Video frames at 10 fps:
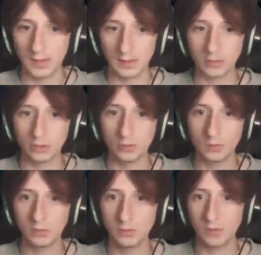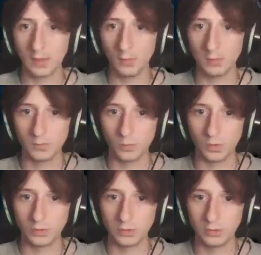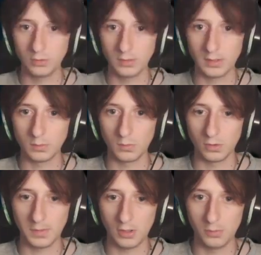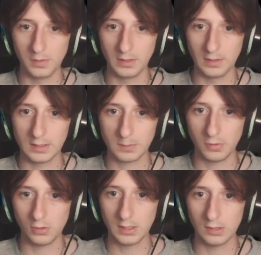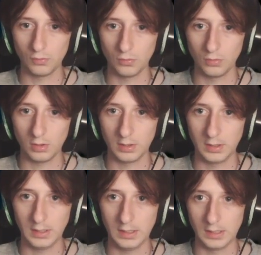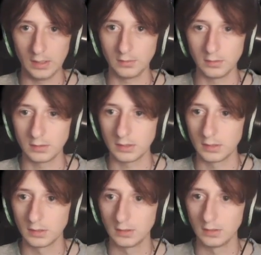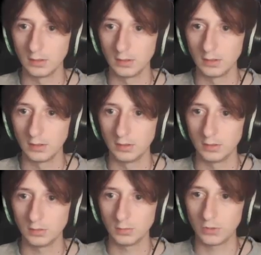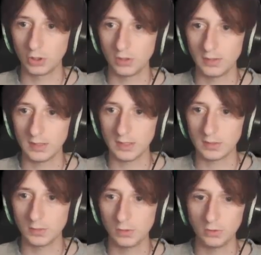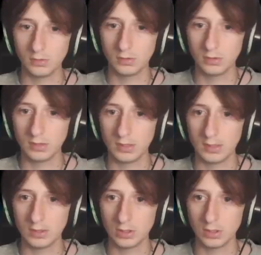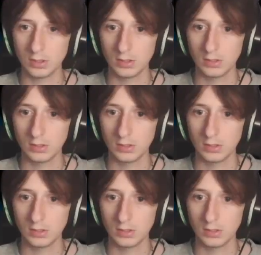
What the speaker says: And then as soon as we do that, what we want to do is we want to be opening this pocket right here, you see. So ensure this gets to a good stage,